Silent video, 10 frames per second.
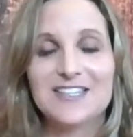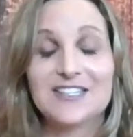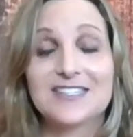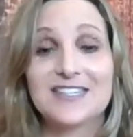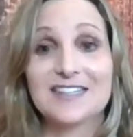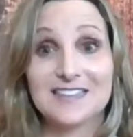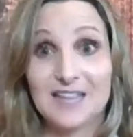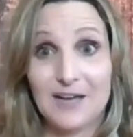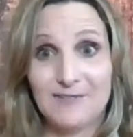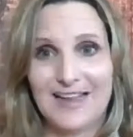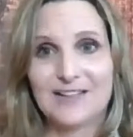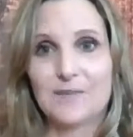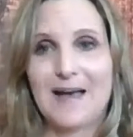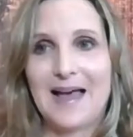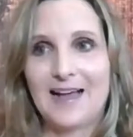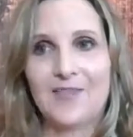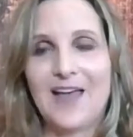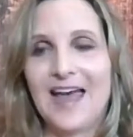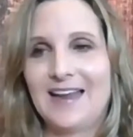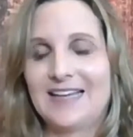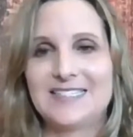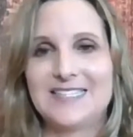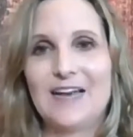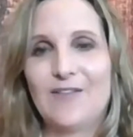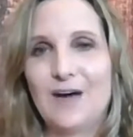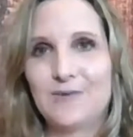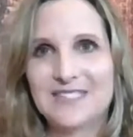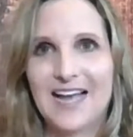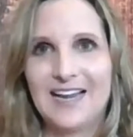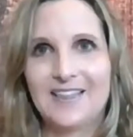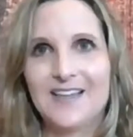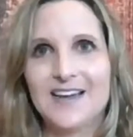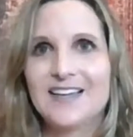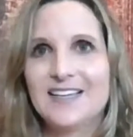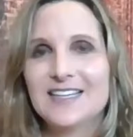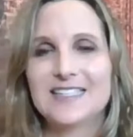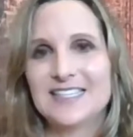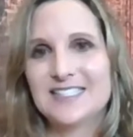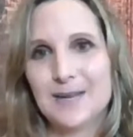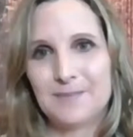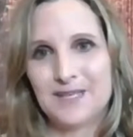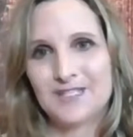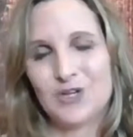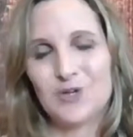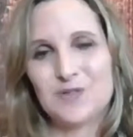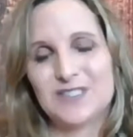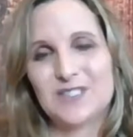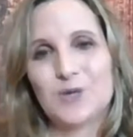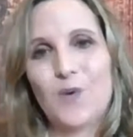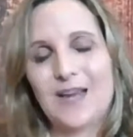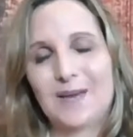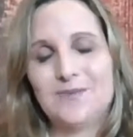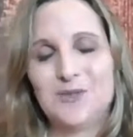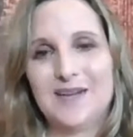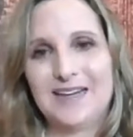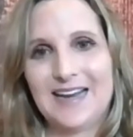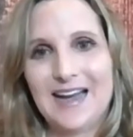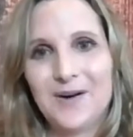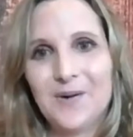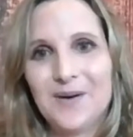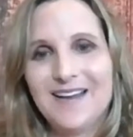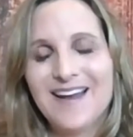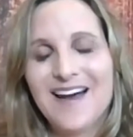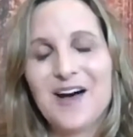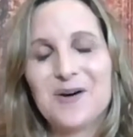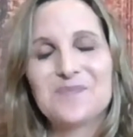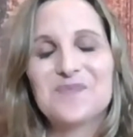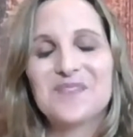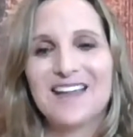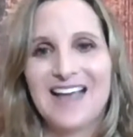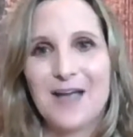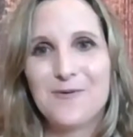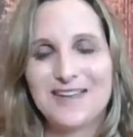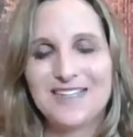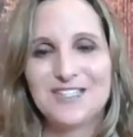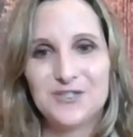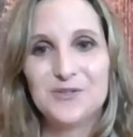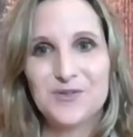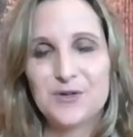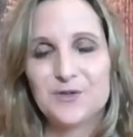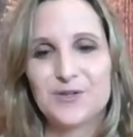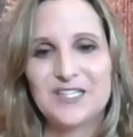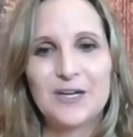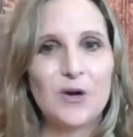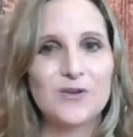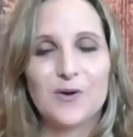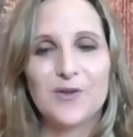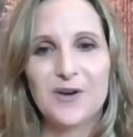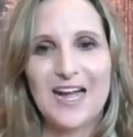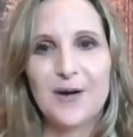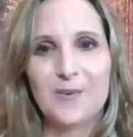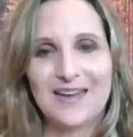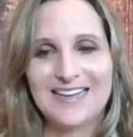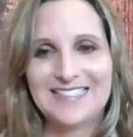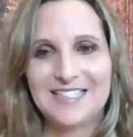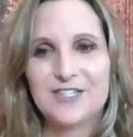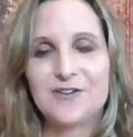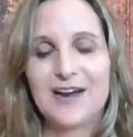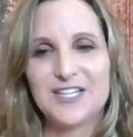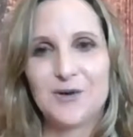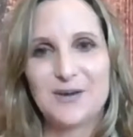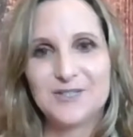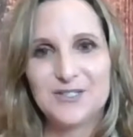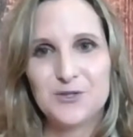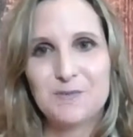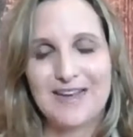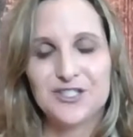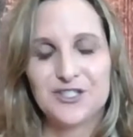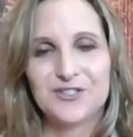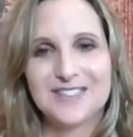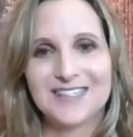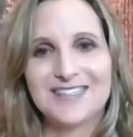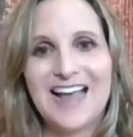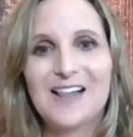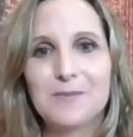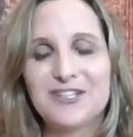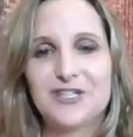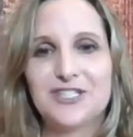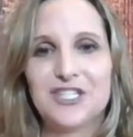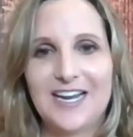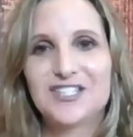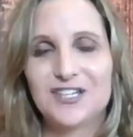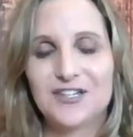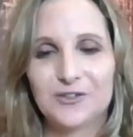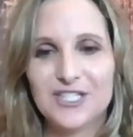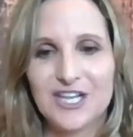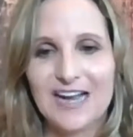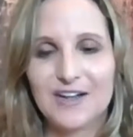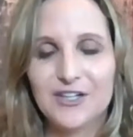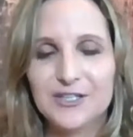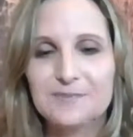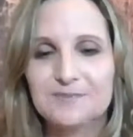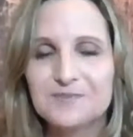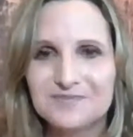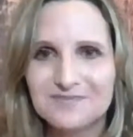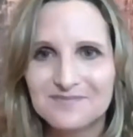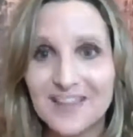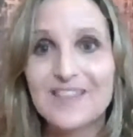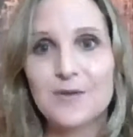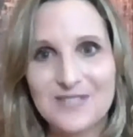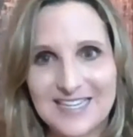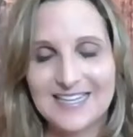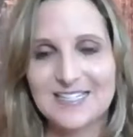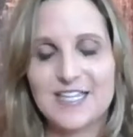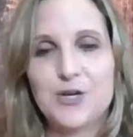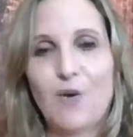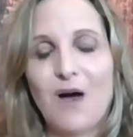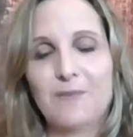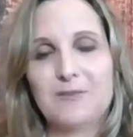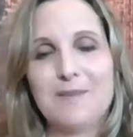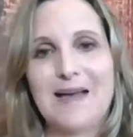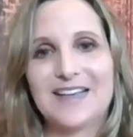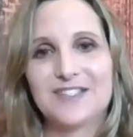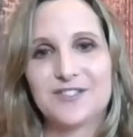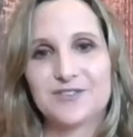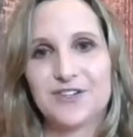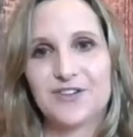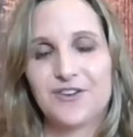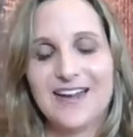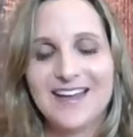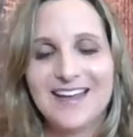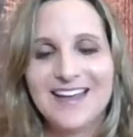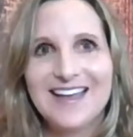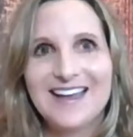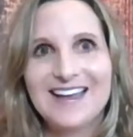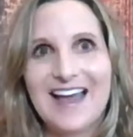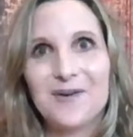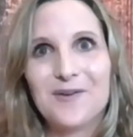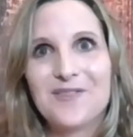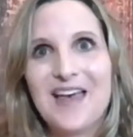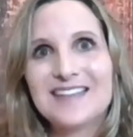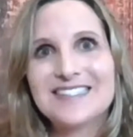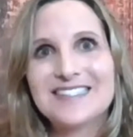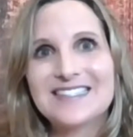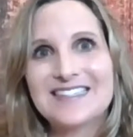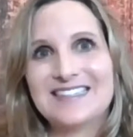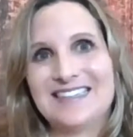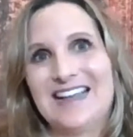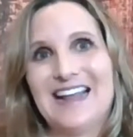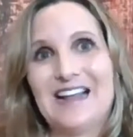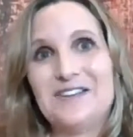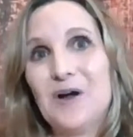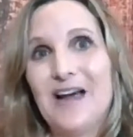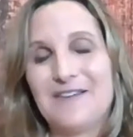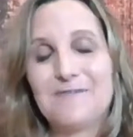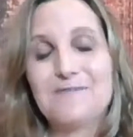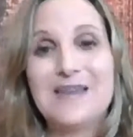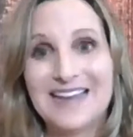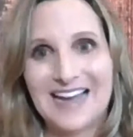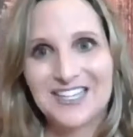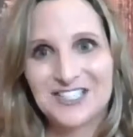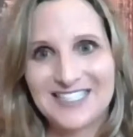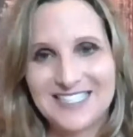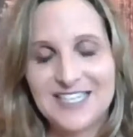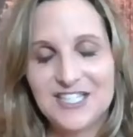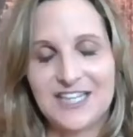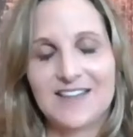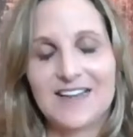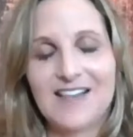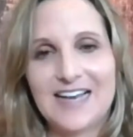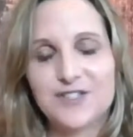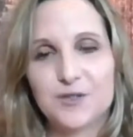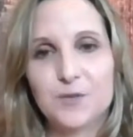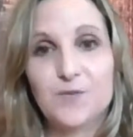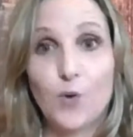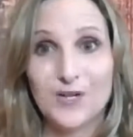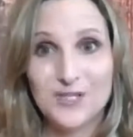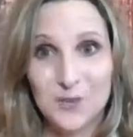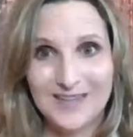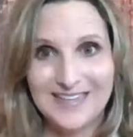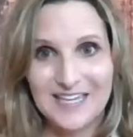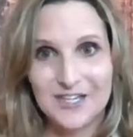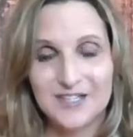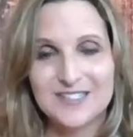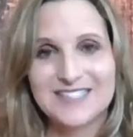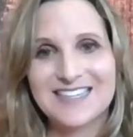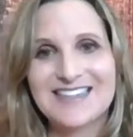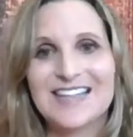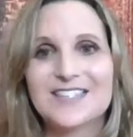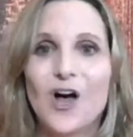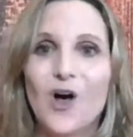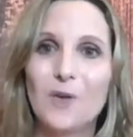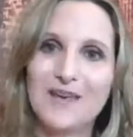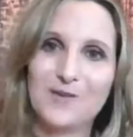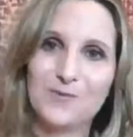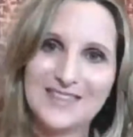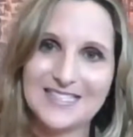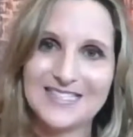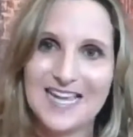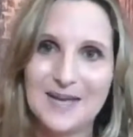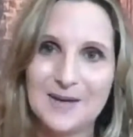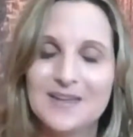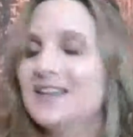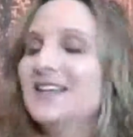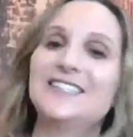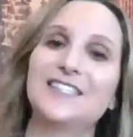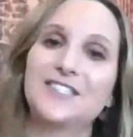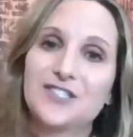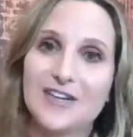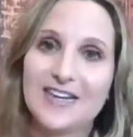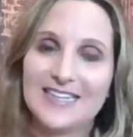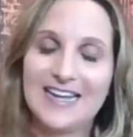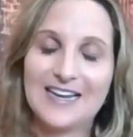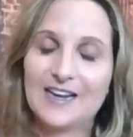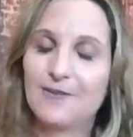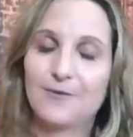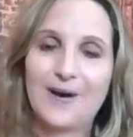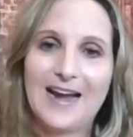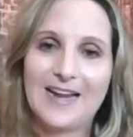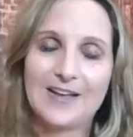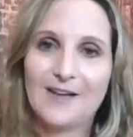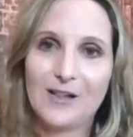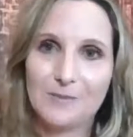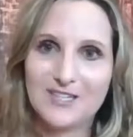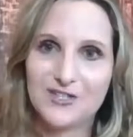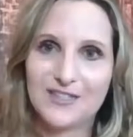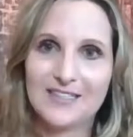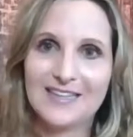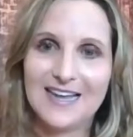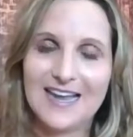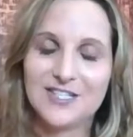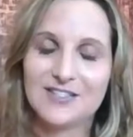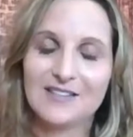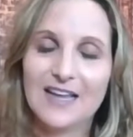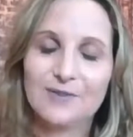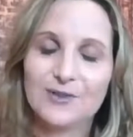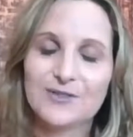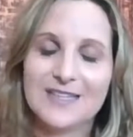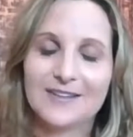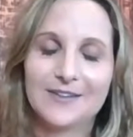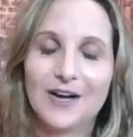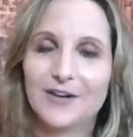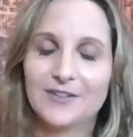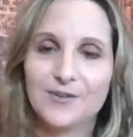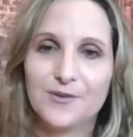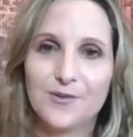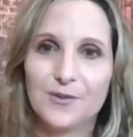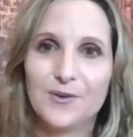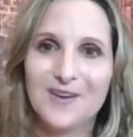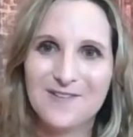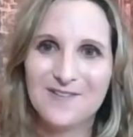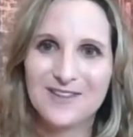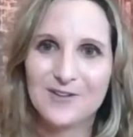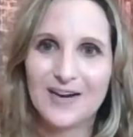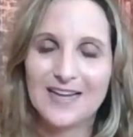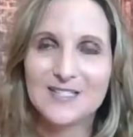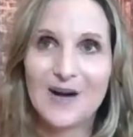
And I just love that. I look back on that and I see how that was kind of the stepping stones into what I'm doing now. I went to the University of Northern Iowa, and I did graduate with 2 majors in elementary education and early childhood, and did continue on with my master's degree. Now that's, I've been actually teaching in the classroom for 20 years, and that's all been with the same district in a variety of elementary levels, kindergarten through 5th grade.